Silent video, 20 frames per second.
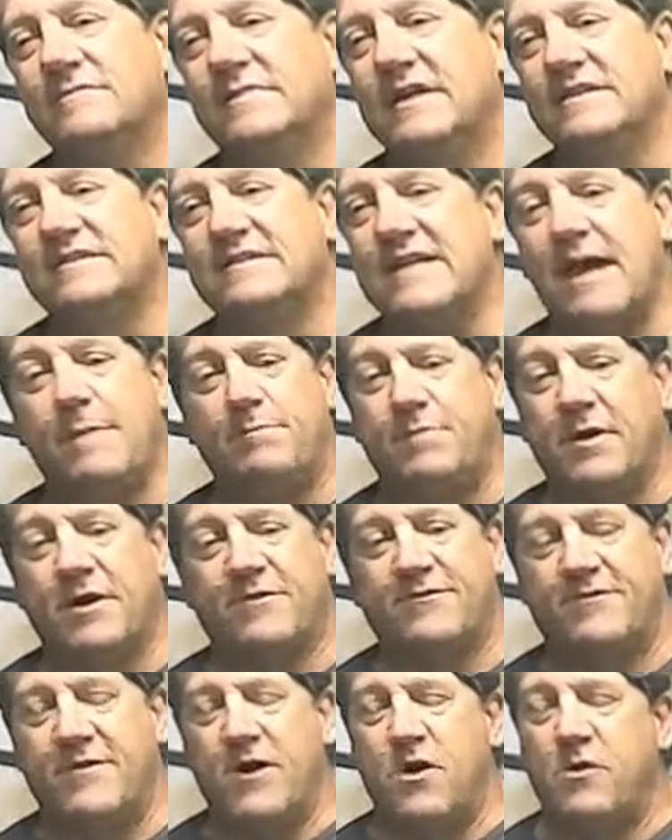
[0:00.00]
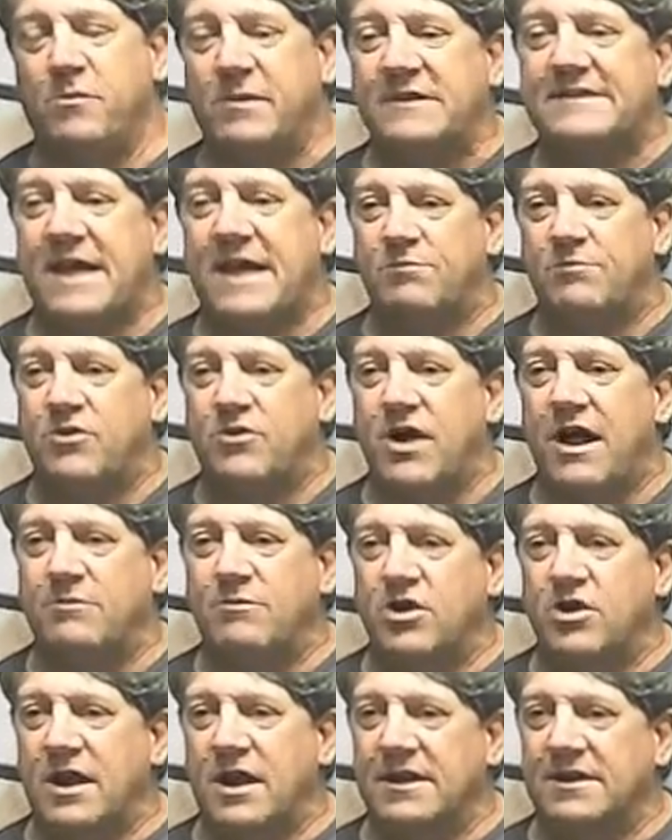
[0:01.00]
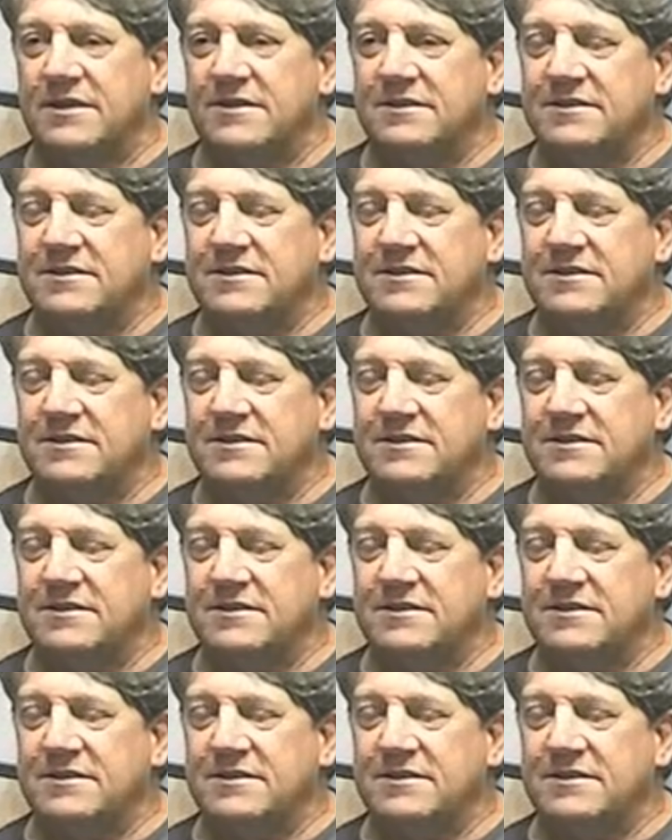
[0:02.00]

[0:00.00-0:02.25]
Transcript: It's not bare foam. It's got primer on it.